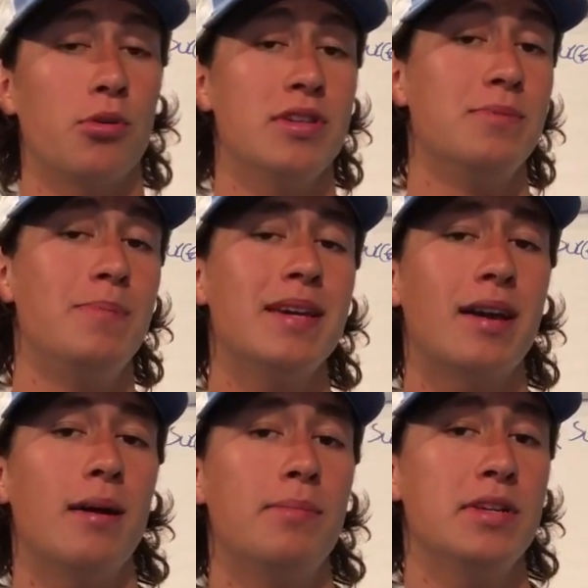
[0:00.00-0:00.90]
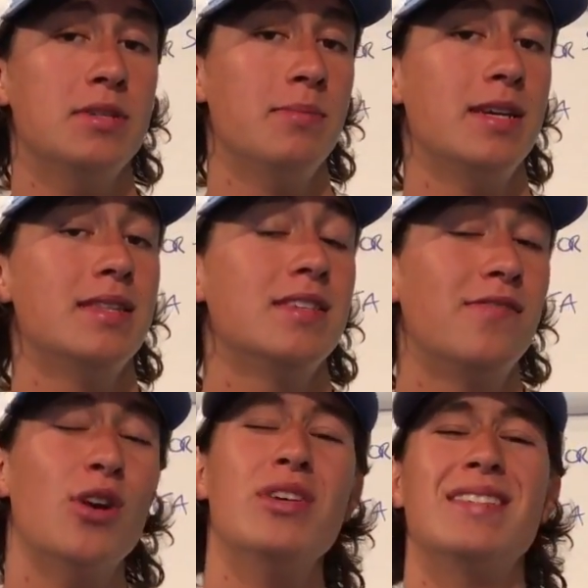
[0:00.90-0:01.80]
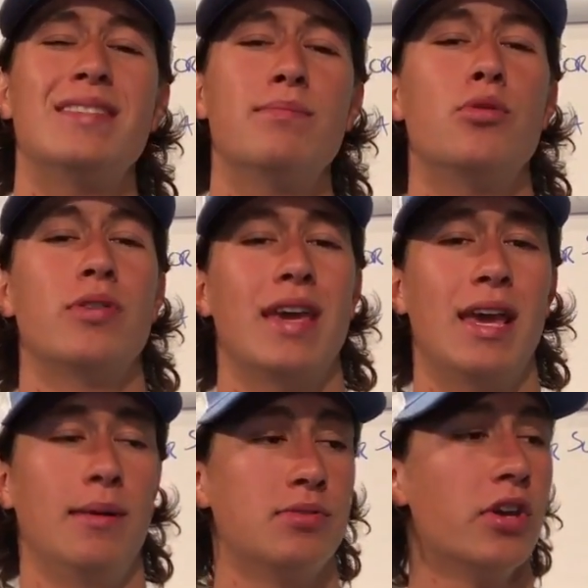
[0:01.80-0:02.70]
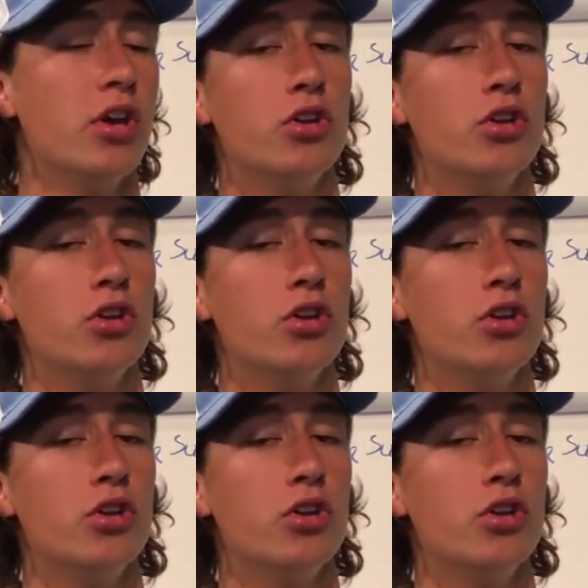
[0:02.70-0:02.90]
where these big companies making these very simple games.